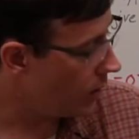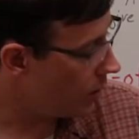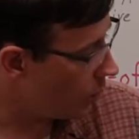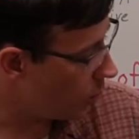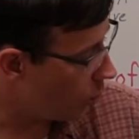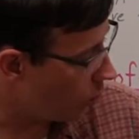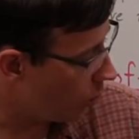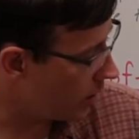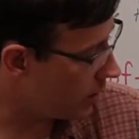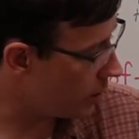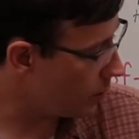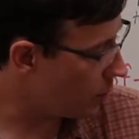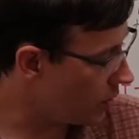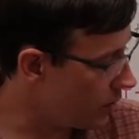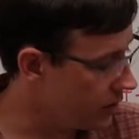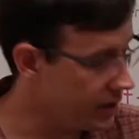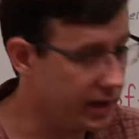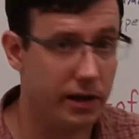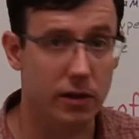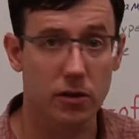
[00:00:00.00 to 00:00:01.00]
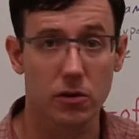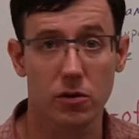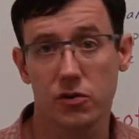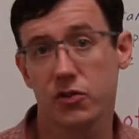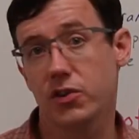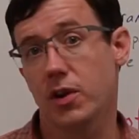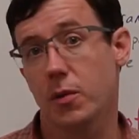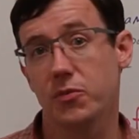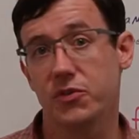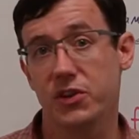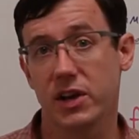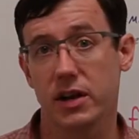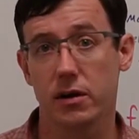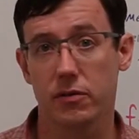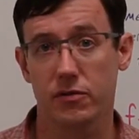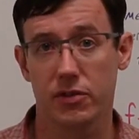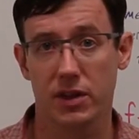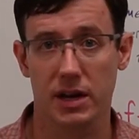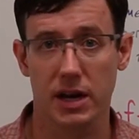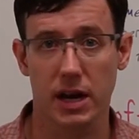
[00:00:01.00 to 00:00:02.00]
one particular subset
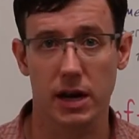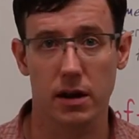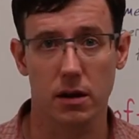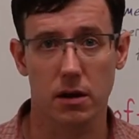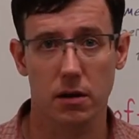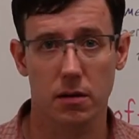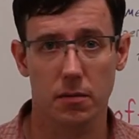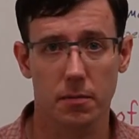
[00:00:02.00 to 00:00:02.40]
of the data.